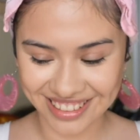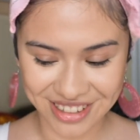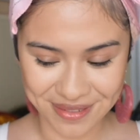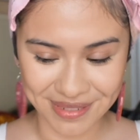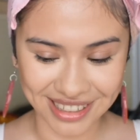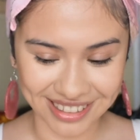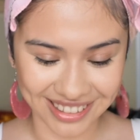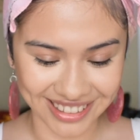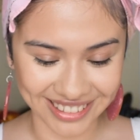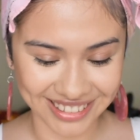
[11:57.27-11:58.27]
Oh my
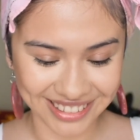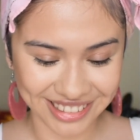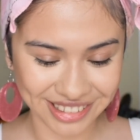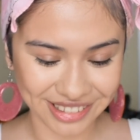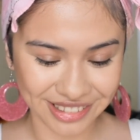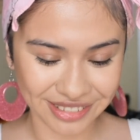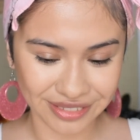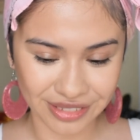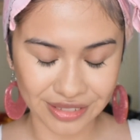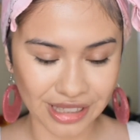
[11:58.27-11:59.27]
god.
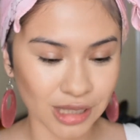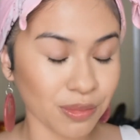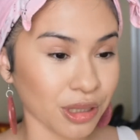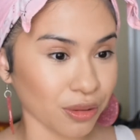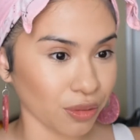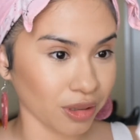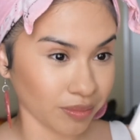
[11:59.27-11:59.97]
It's pretty cool.